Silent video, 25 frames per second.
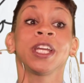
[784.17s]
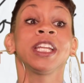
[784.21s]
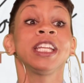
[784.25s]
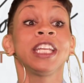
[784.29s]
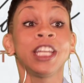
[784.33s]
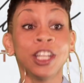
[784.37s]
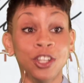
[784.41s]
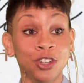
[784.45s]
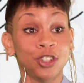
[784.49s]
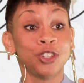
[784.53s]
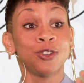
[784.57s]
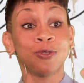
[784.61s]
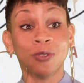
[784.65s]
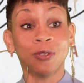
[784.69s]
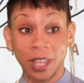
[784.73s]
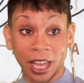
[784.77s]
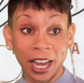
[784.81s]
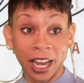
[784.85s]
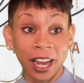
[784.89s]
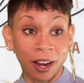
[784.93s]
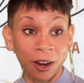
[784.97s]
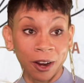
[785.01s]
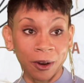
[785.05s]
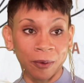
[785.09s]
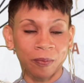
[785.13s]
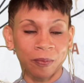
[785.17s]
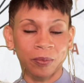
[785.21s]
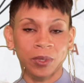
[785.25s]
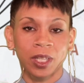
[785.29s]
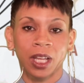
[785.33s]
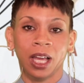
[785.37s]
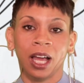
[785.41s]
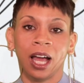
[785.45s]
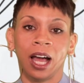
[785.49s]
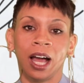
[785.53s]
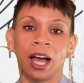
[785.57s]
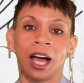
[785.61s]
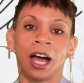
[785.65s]
need you there.
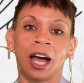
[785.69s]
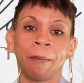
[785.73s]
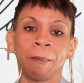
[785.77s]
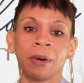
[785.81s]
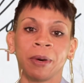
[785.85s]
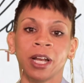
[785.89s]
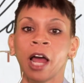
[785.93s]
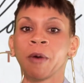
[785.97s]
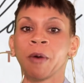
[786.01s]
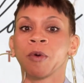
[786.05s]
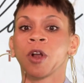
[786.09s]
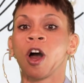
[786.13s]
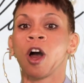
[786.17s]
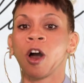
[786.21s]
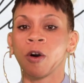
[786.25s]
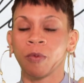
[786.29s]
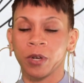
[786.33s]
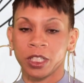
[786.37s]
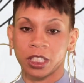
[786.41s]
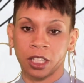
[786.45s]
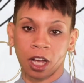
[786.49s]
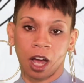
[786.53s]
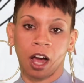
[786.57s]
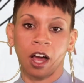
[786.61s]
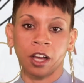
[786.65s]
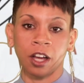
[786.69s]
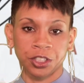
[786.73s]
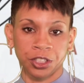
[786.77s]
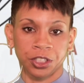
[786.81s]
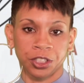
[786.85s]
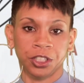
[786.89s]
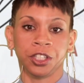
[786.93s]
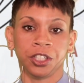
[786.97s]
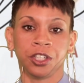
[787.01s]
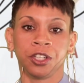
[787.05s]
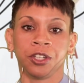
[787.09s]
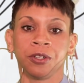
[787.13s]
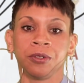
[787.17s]
But I would always
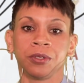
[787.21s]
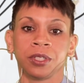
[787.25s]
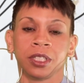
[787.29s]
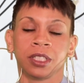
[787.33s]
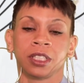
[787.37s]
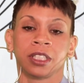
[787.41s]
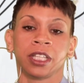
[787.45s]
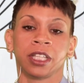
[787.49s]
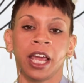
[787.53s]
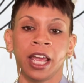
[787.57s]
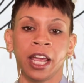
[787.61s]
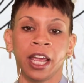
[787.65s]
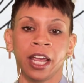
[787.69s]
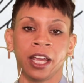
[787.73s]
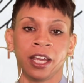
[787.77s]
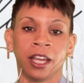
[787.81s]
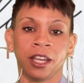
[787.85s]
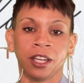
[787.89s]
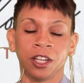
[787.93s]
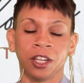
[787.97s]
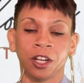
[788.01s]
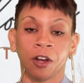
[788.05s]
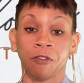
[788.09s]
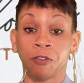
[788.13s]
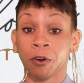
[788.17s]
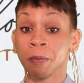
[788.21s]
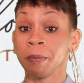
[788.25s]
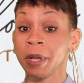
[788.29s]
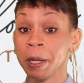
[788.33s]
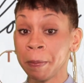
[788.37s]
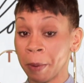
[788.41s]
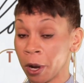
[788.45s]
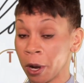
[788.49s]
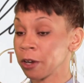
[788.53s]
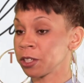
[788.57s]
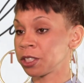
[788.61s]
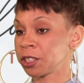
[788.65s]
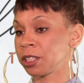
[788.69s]
caution you to say, for me
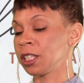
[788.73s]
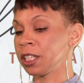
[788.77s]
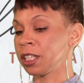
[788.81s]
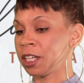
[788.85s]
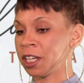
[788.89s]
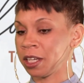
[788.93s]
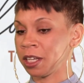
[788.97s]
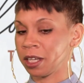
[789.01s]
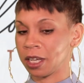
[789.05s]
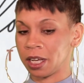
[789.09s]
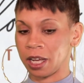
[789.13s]
personally,